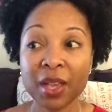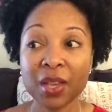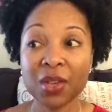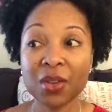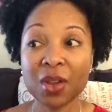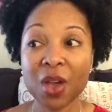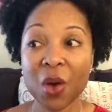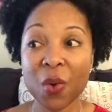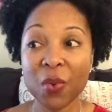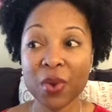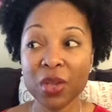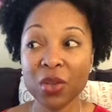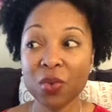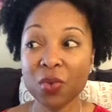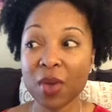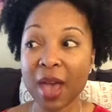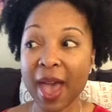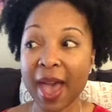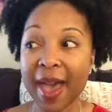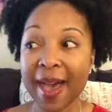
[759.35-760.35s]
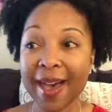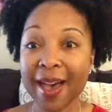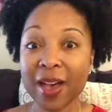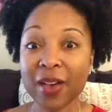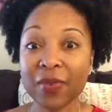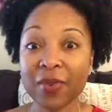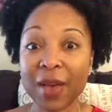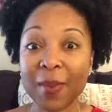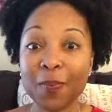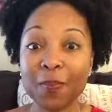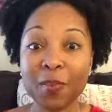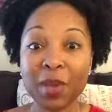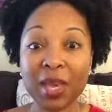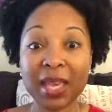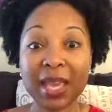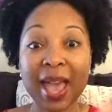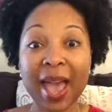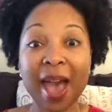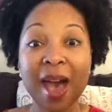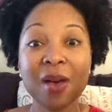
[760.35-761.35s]
You know, when you have a
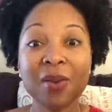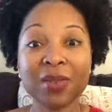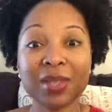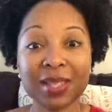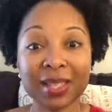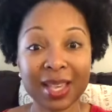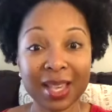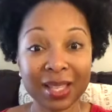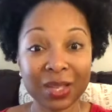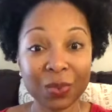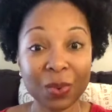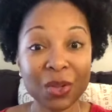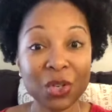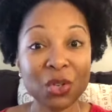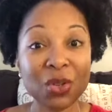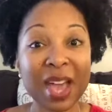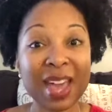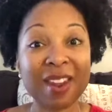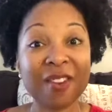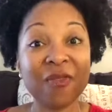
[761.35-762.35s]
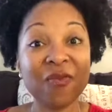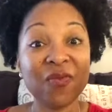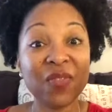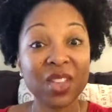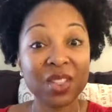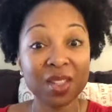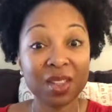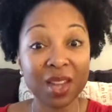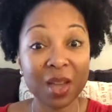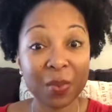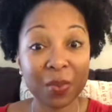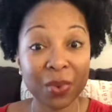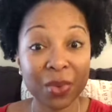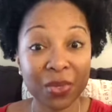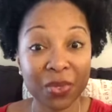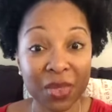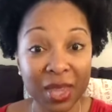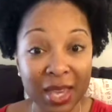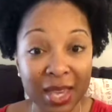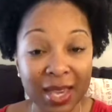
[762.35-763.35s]
big house, guess what? You got to fill it up
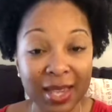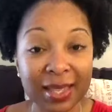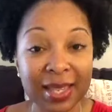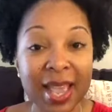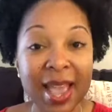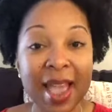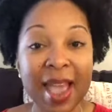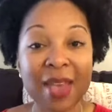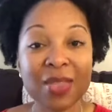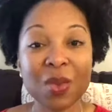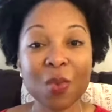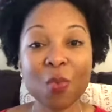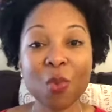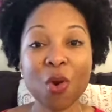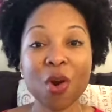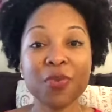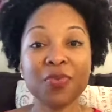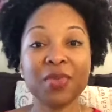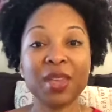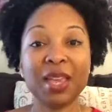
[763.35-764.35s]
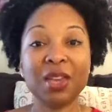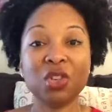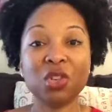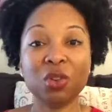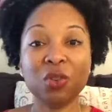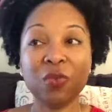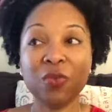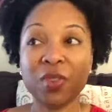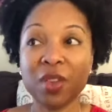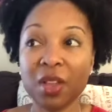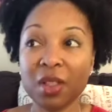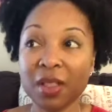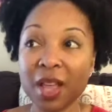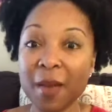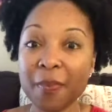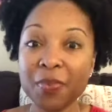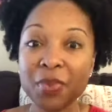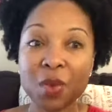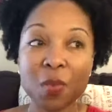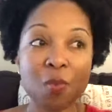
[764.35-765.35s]
with things. And the more things you fill
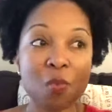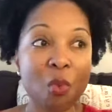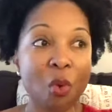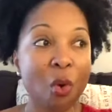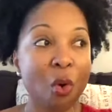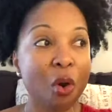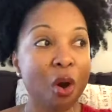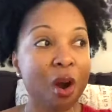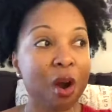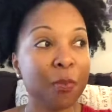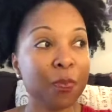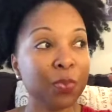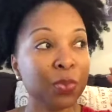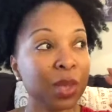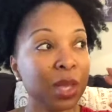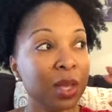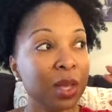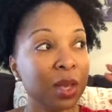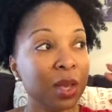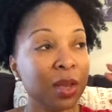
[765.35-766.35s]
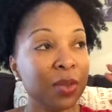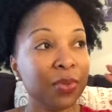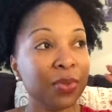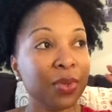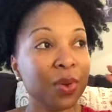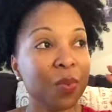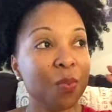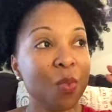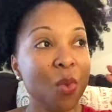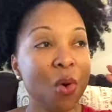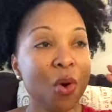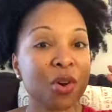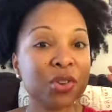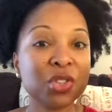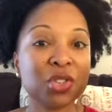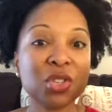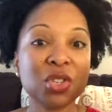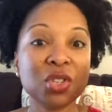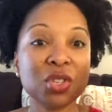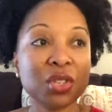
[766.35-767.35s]
up, the more
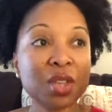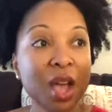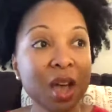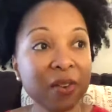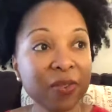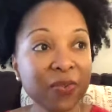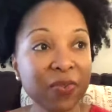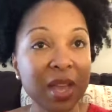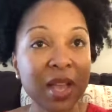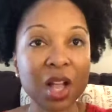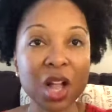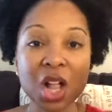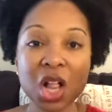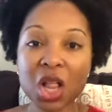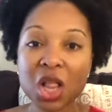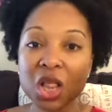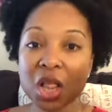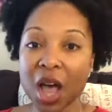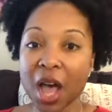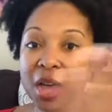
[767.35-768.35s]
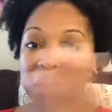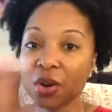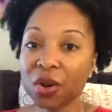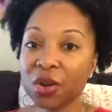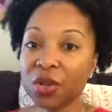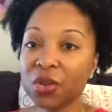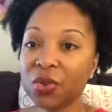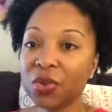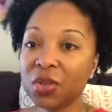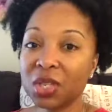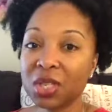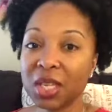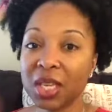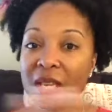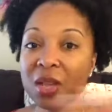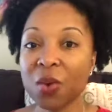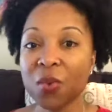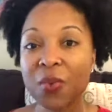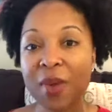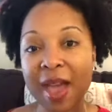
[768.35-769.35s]
stuff and clutter you
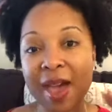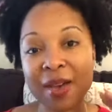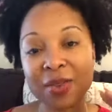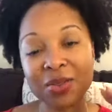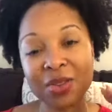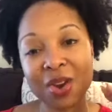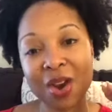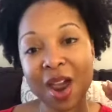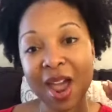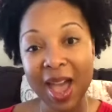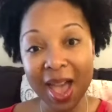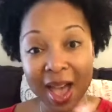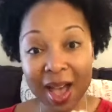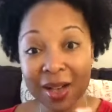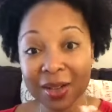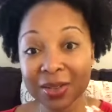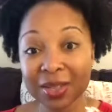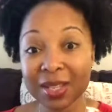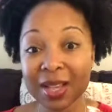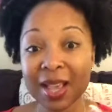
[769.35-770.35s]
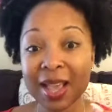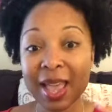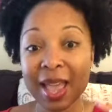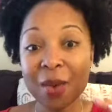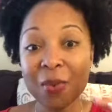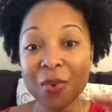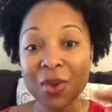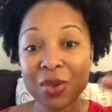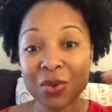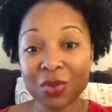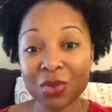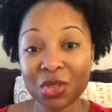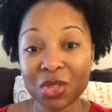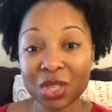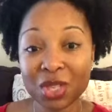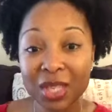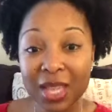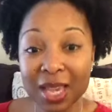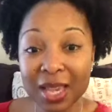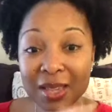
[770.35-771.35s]
see around your house. And when you
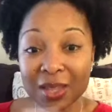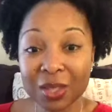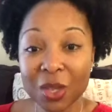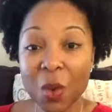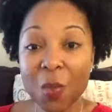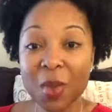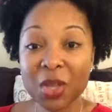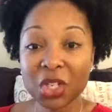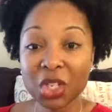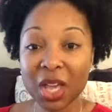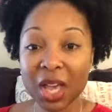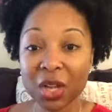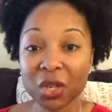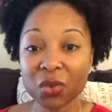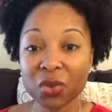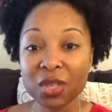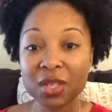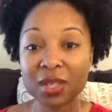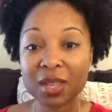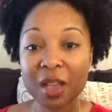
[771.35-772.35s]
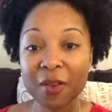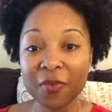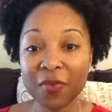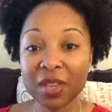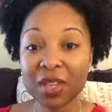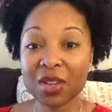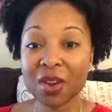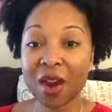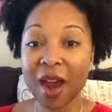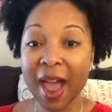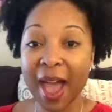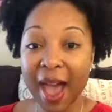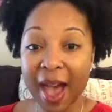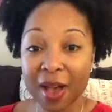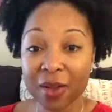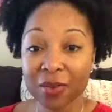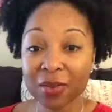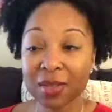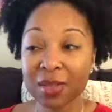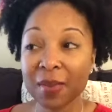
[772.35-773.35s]
see so much extra stuff in your
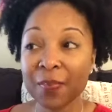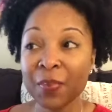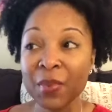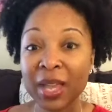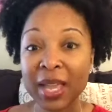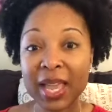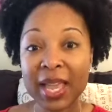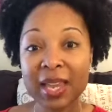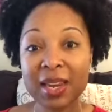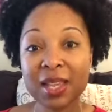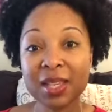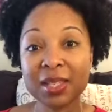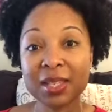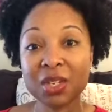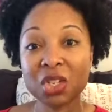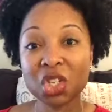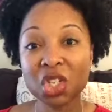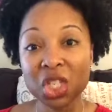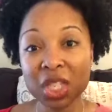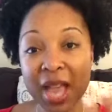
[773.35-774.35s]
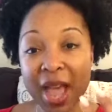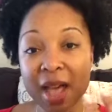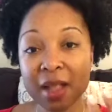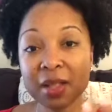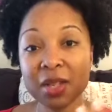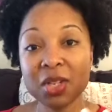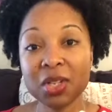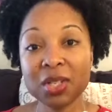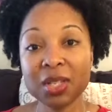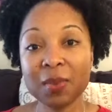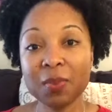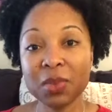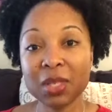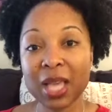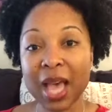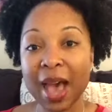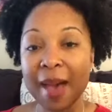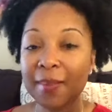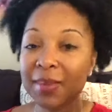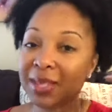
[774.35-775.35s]
house, it is a challenge
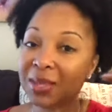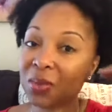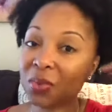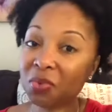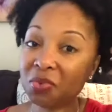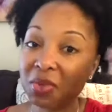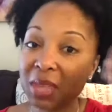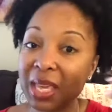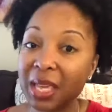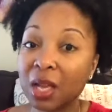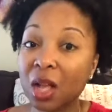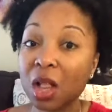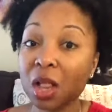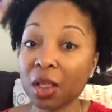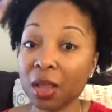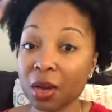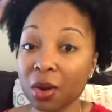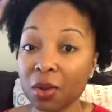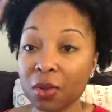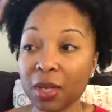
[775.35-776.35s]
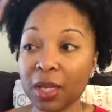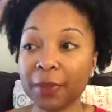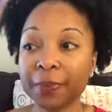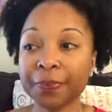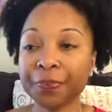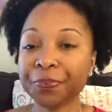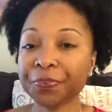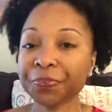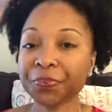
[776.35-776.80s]
sometimes to think clearly.